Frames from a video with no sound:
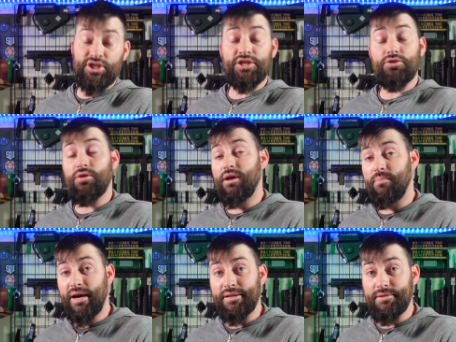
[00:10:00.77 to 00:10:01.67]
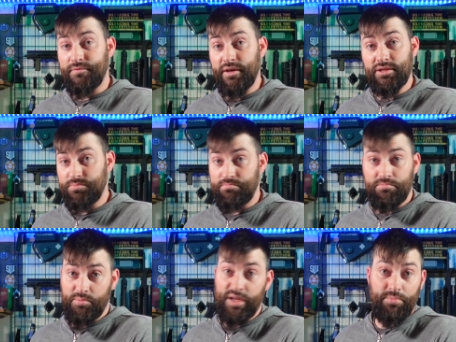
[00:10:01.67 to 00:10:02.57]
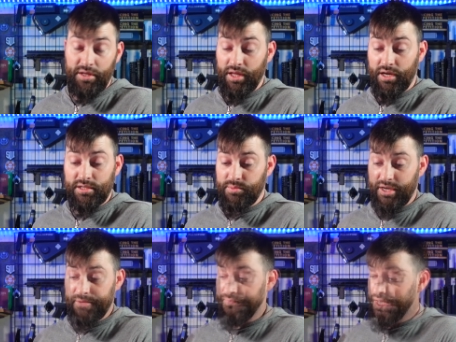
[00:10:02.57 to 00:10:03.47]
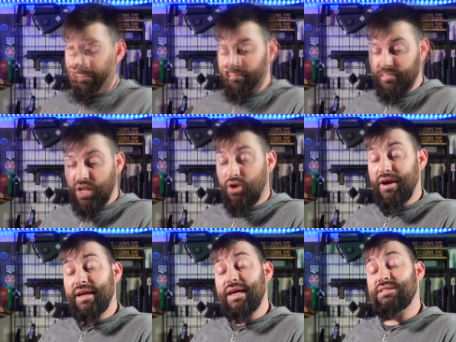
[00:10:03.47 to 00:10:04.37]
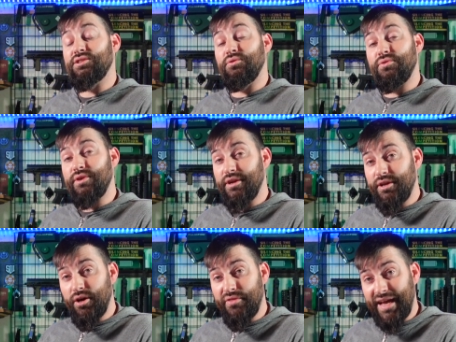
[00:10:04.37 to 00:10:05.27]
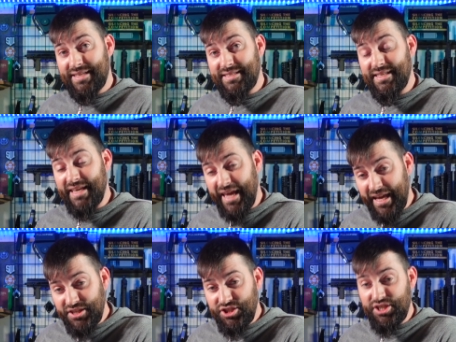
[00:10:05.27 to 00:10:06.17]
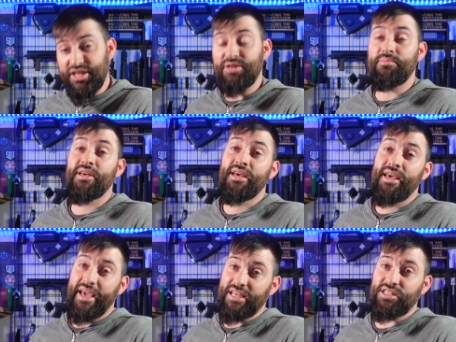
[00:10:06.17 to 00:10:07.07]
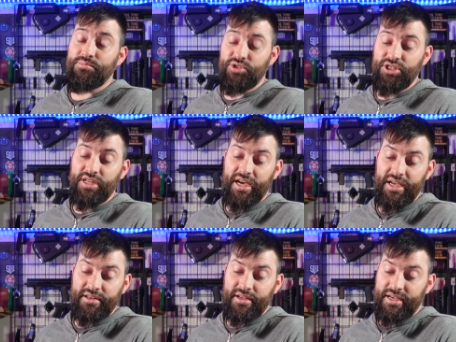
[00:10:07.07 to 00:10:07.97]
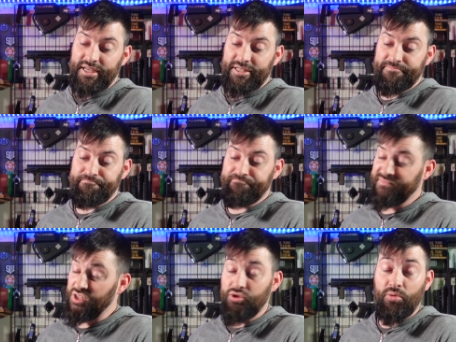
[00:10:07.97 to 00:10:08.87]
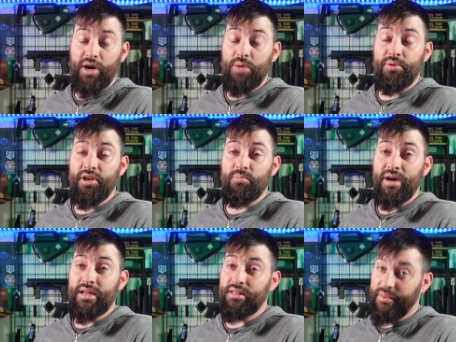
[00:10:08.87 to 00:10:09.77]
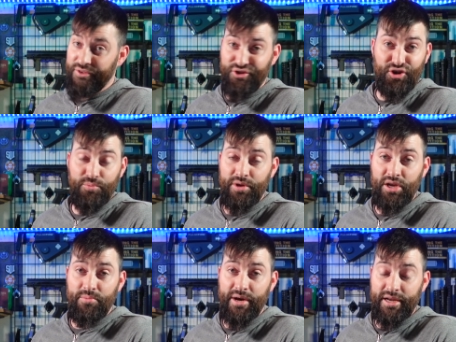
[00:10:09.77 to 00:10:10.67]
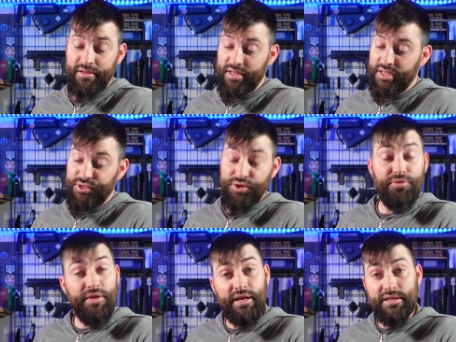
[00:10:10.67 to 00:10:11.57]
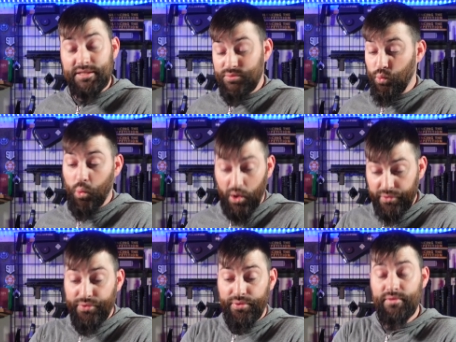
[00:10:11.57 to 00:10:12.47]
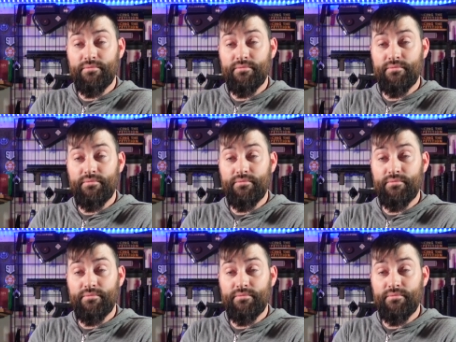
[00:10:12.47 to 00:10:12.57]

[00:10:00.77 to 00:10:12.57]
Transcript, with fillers: change a whole lot about it if I was be completely honest about it. So all right, guys, so there you go. That is the KGM SMG9. Um, you know my opinion about it. Let me know your opinion about it. Do you think it's worth